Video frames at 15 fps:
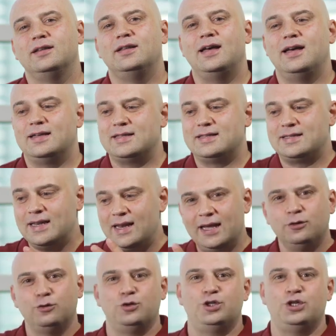basically
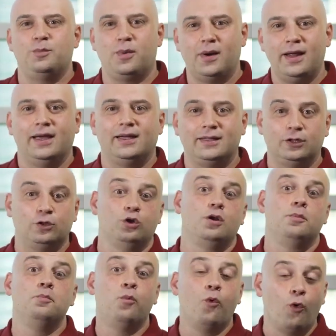revolves
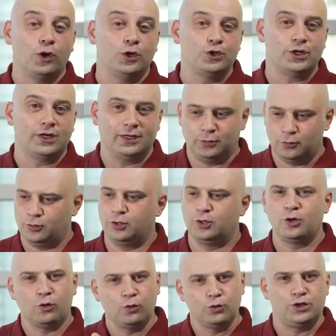within the system
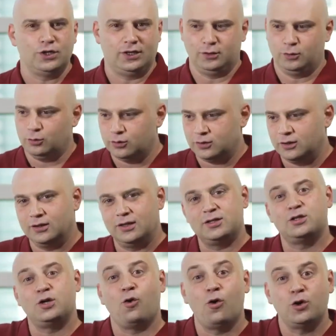as a unit of
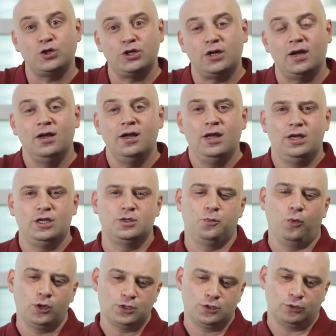account and
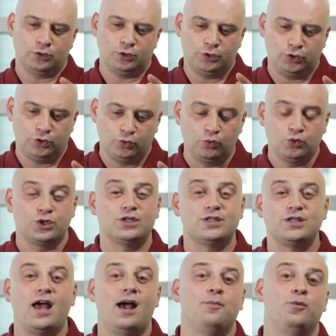solves its
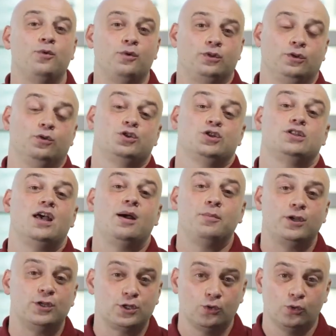tasks, and the
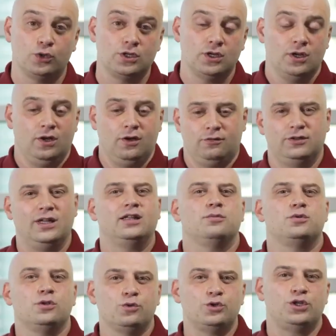risk is getting
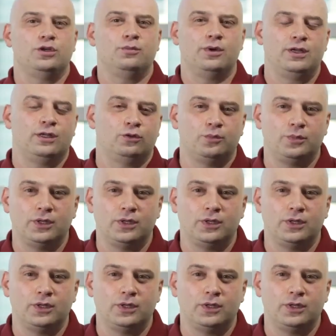closer to zero.